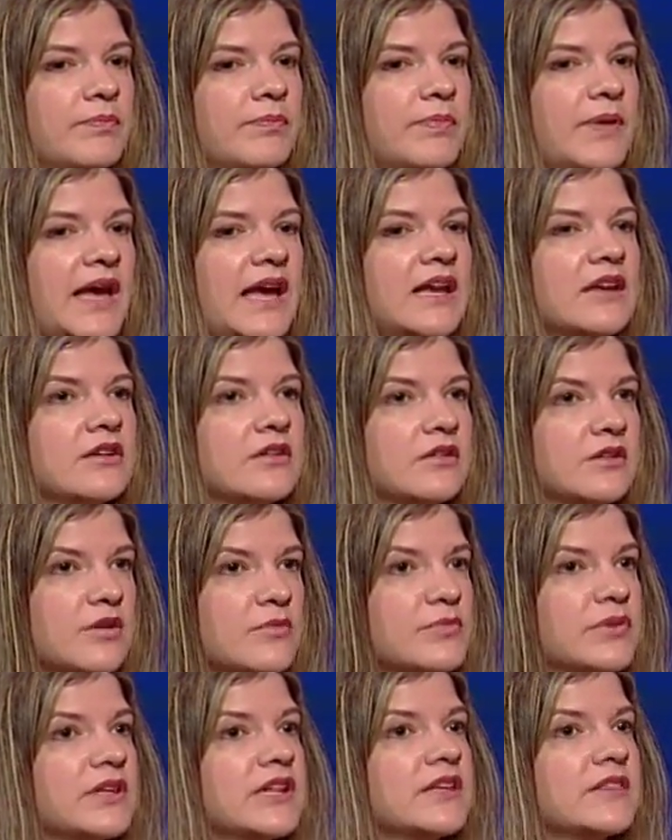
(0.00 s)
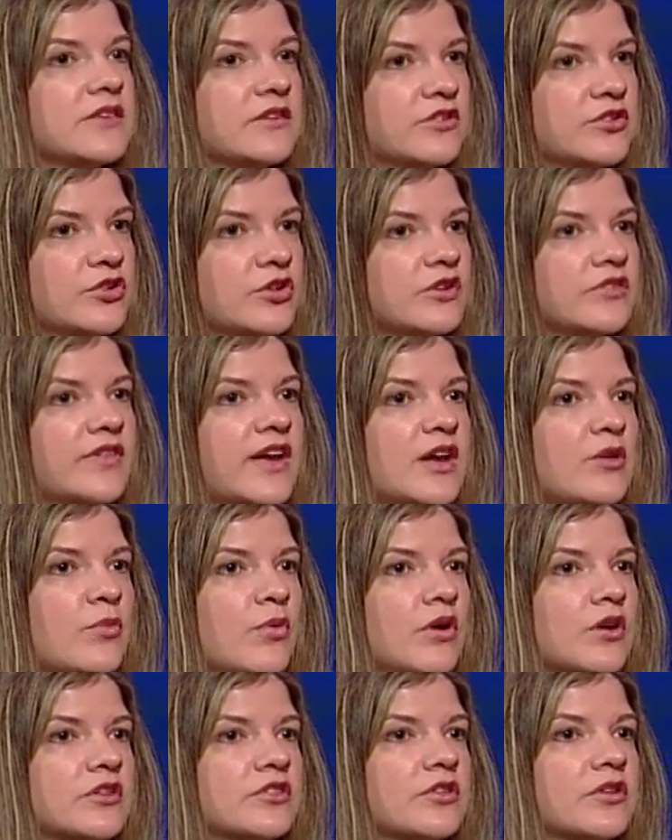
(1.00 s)
pay to complete the survey
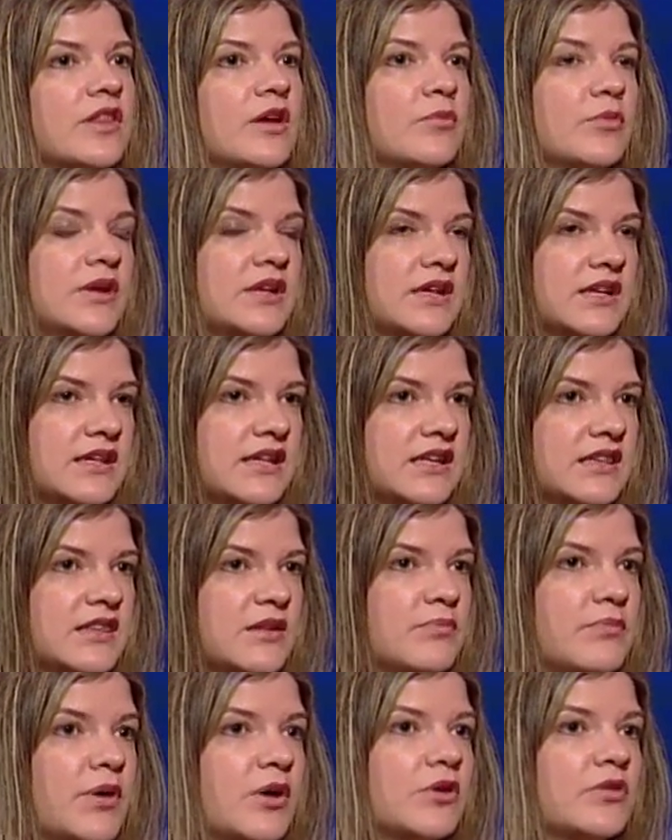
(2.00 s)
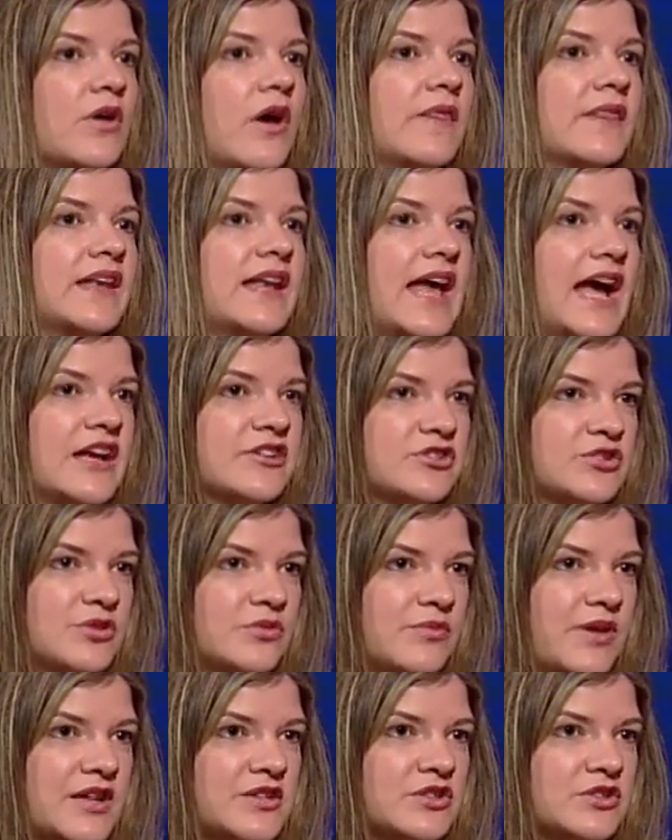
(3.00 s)
work so that we could get them both on the
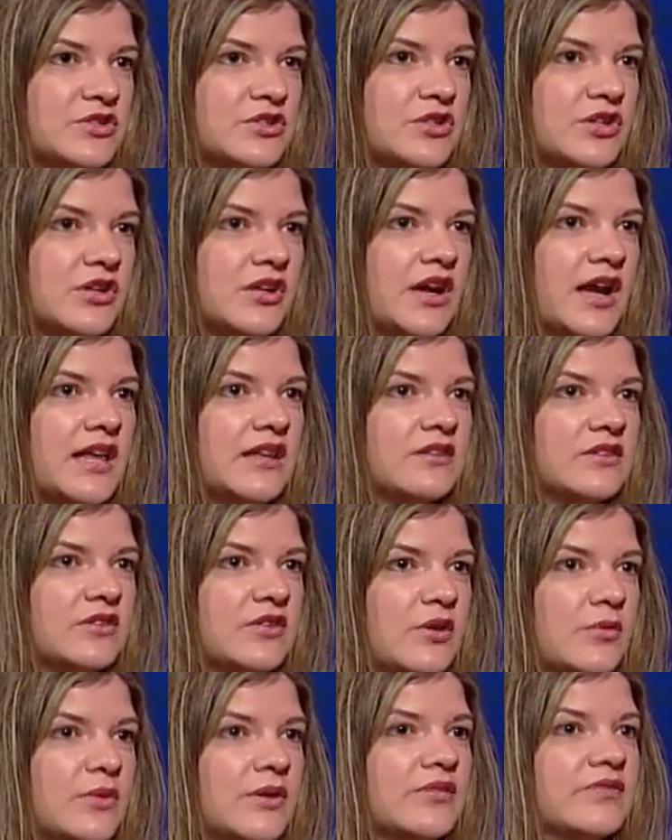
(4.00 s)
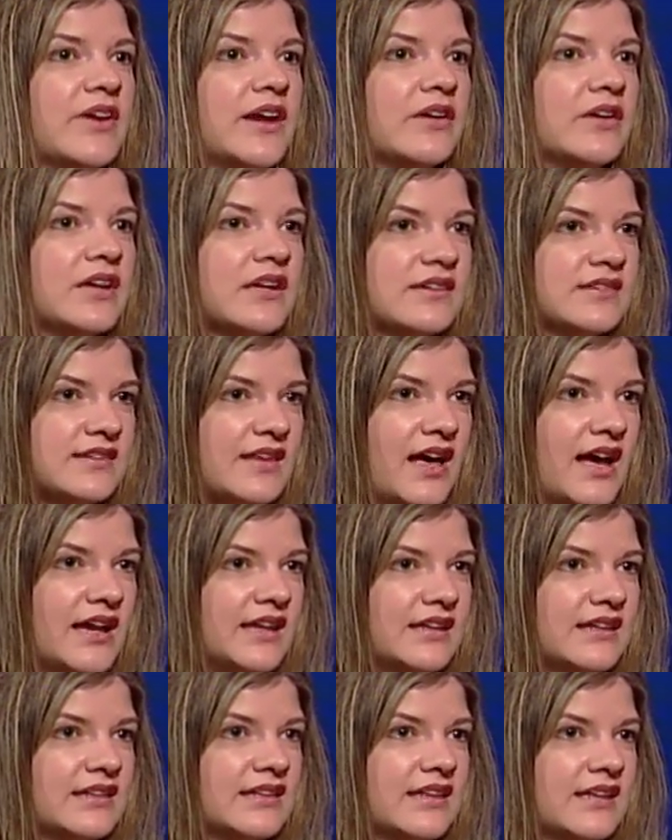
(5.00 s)
National Register. And so we're very
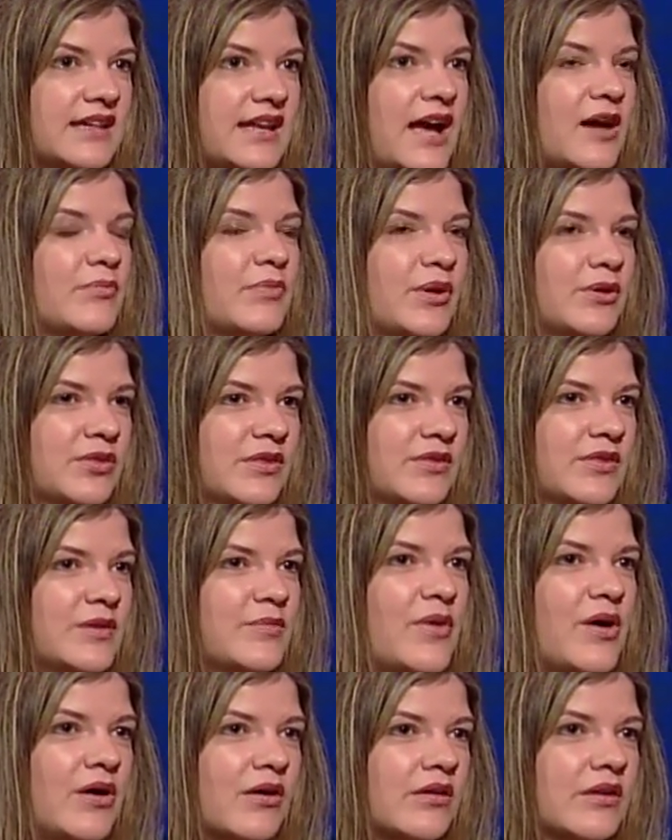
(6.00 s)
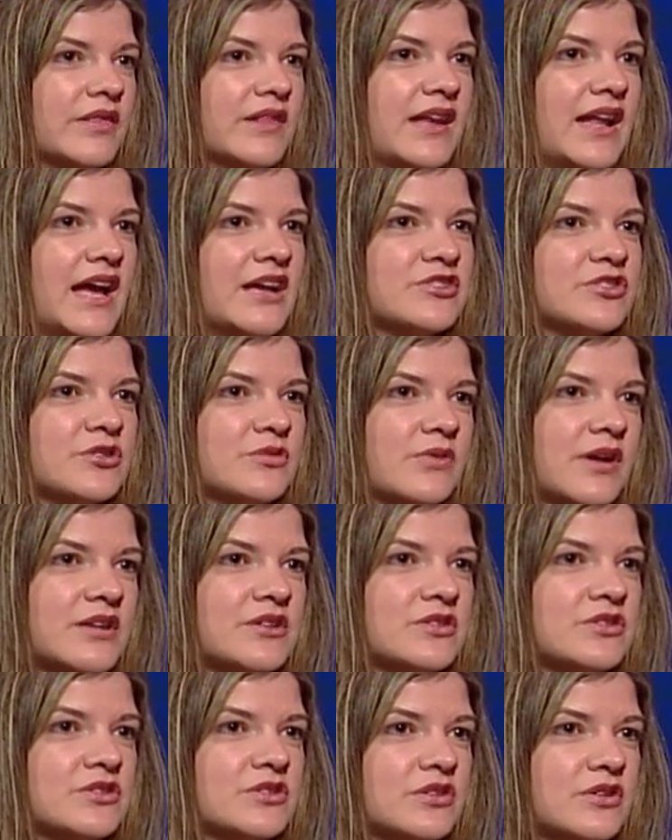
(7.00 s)
excited that now both of them are on the National
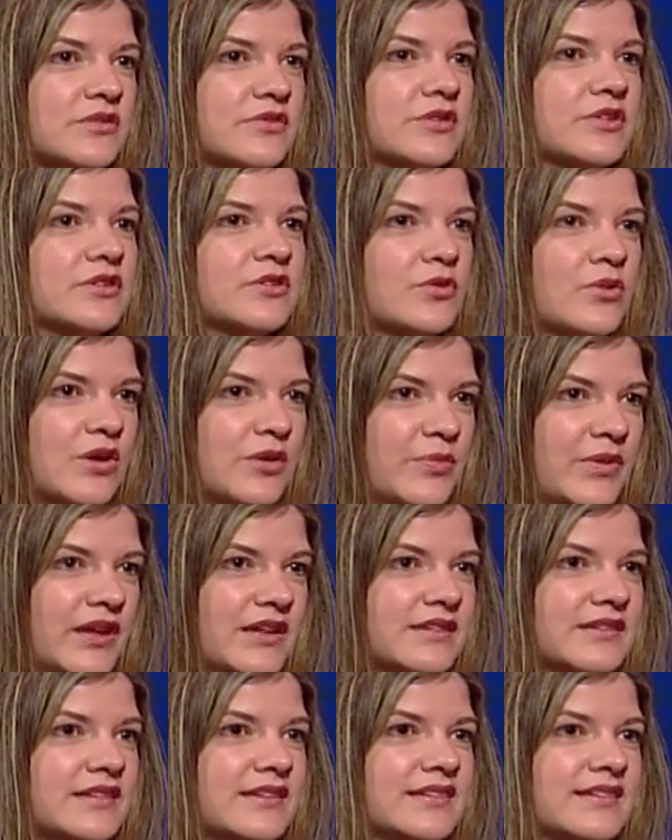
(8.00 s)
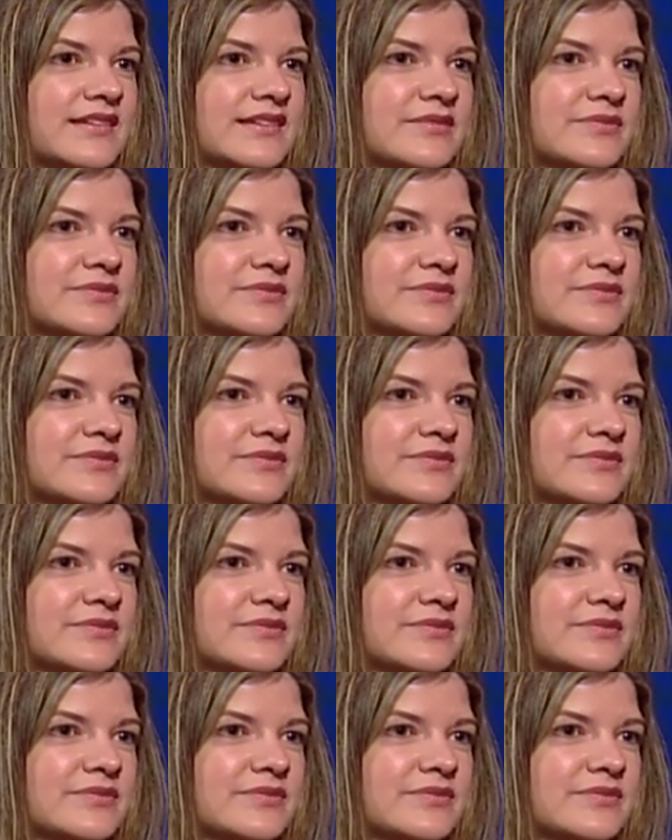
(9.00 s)
Register of Historic Places.